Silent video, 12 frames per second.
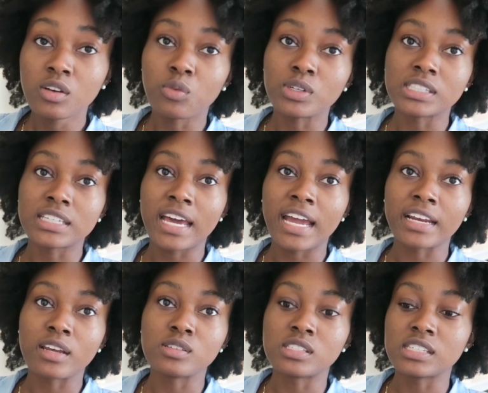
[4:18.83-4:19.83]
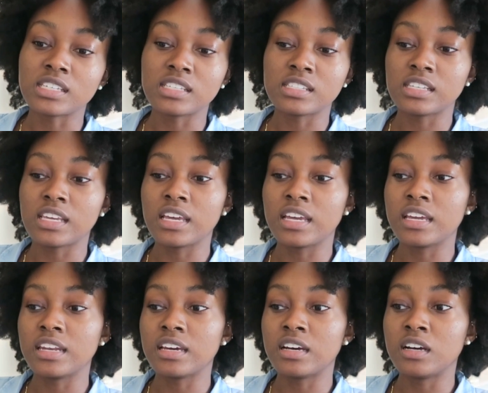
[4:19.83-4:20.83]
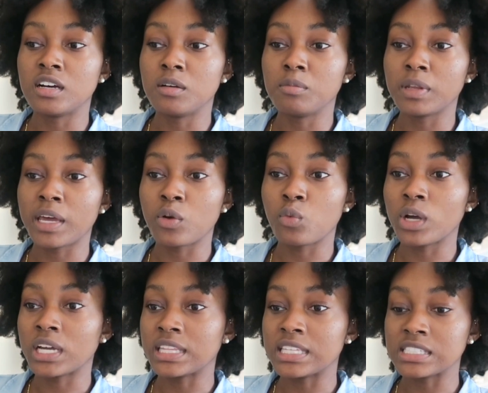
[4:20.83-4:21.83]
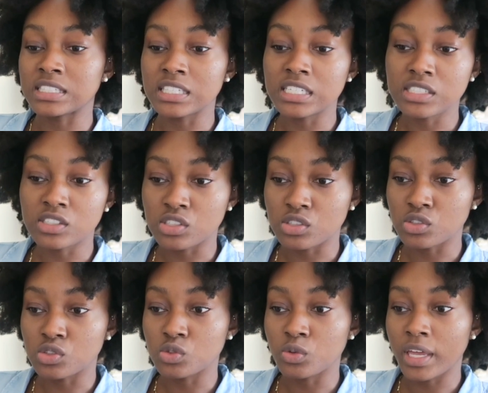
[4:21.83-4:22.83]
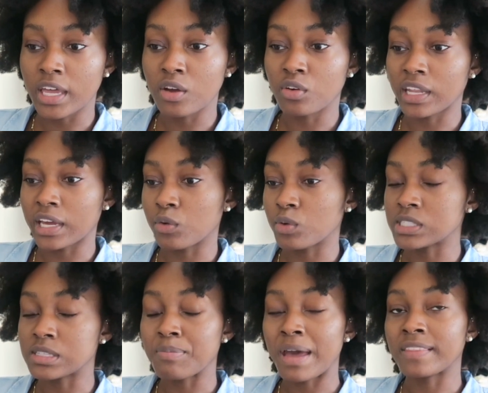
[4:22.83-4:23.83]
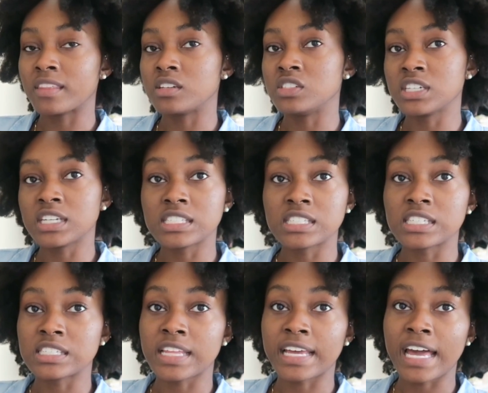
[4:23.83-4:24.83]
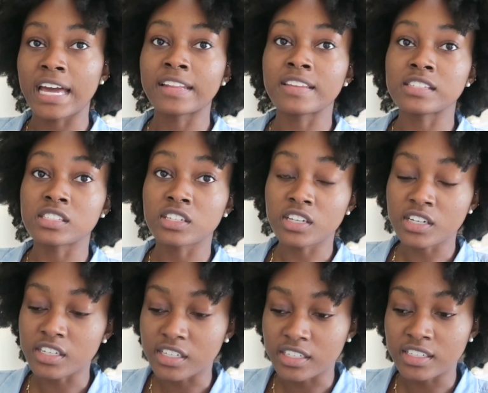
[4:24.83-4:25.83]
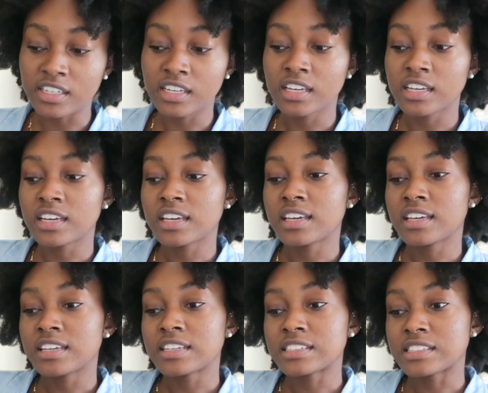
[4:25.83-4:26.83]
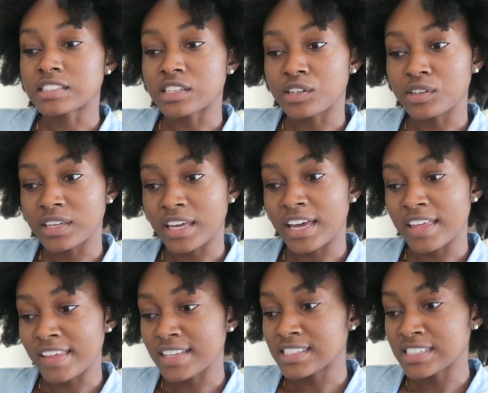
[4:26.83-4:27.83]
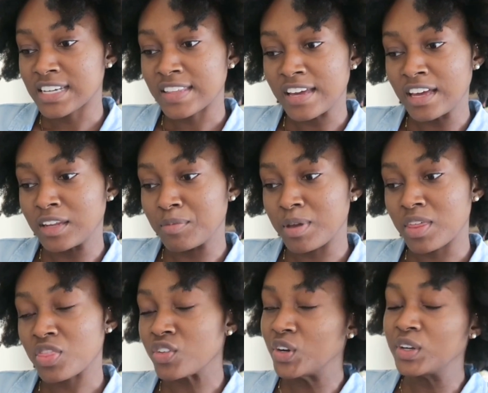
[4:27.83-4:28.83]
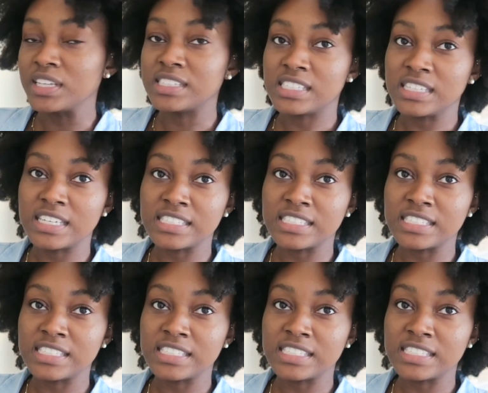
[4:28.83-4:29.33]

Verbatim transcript: what's the diagnosis and um, like what could this lead to and like what's the pathogenesis like how did this occur so yeah, that's another element thrown into the